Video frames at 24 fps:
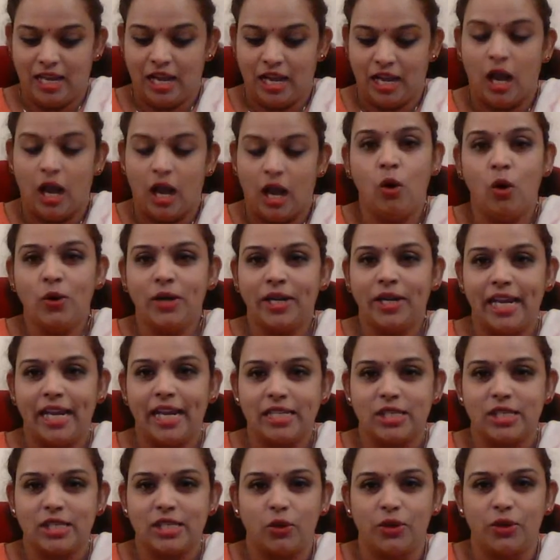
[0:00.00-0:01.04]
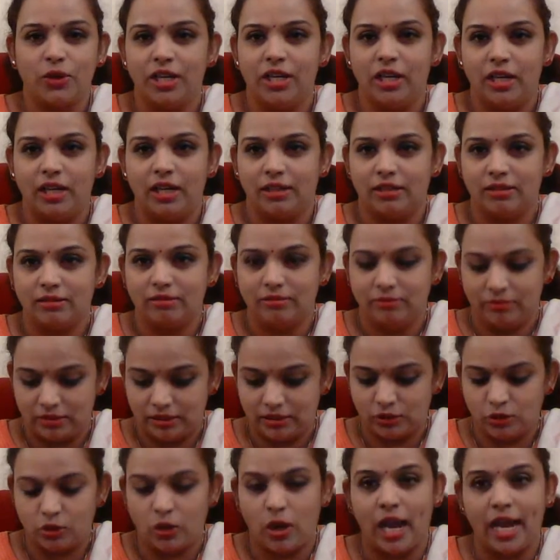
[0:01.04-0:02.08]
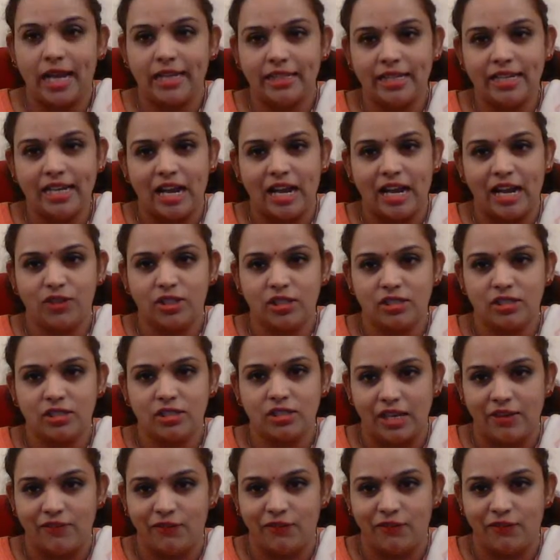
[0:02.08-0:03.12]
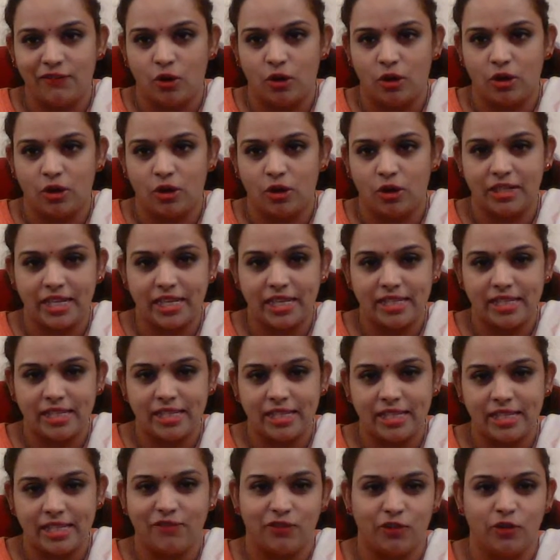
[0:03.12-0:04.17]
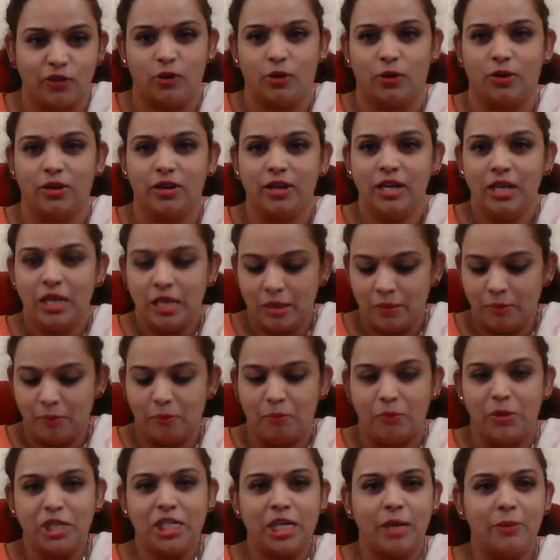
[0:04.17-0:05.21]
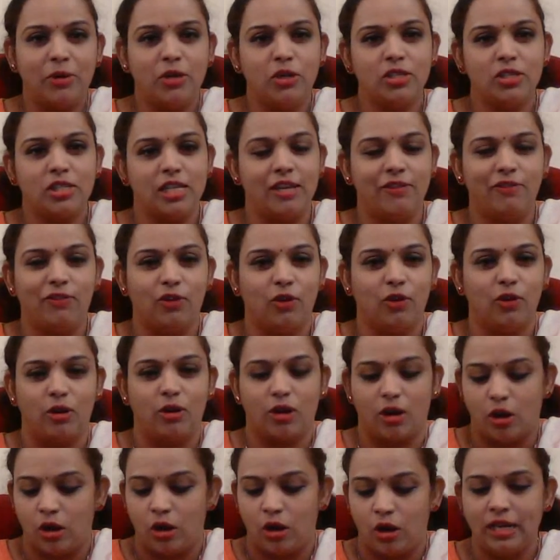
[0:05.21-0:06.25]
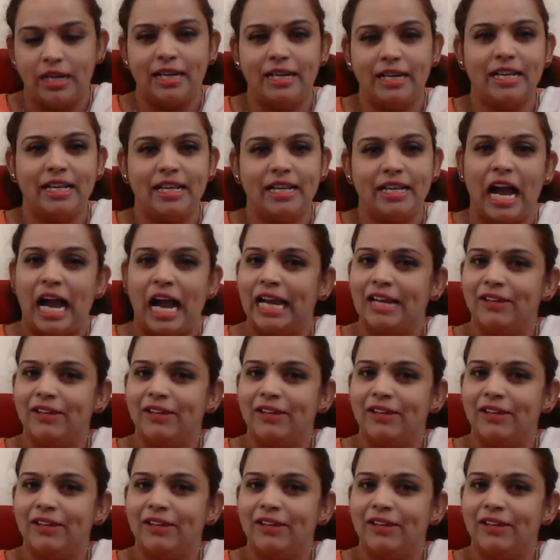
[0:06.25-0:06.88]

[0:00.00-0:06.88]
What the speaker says: Okay, so here. So I think after c4, dc4, bishop into c4, already I